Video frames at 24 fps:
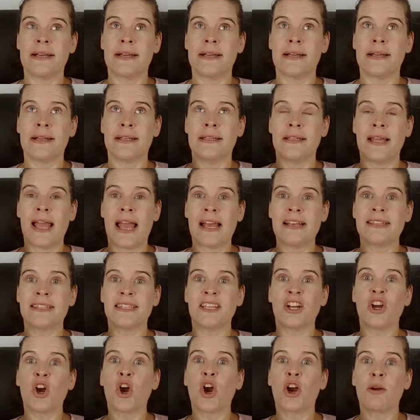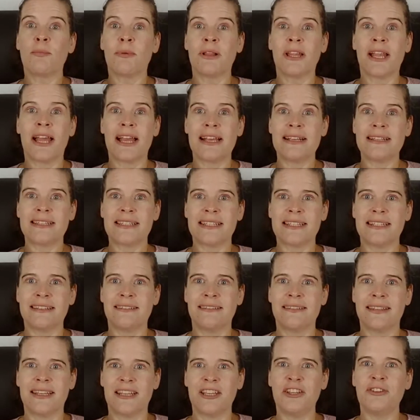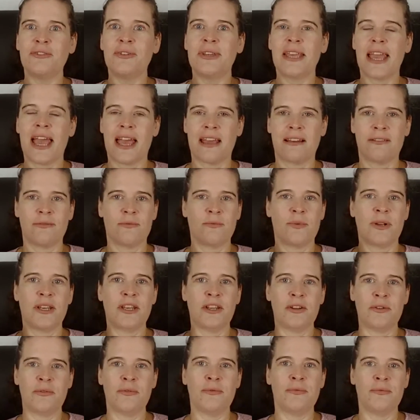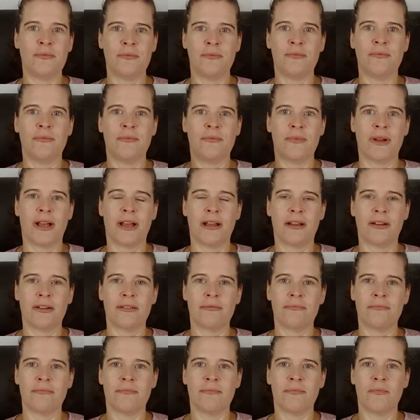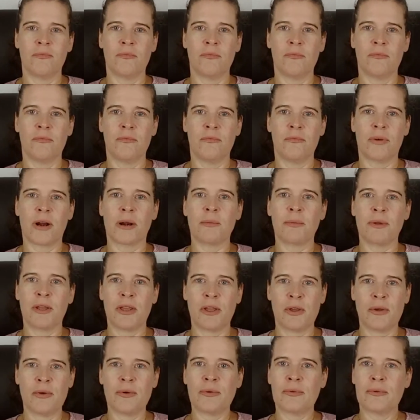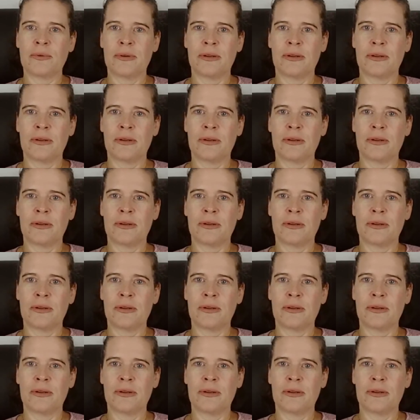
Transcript: it has the caramelizing that you get when you barbecue.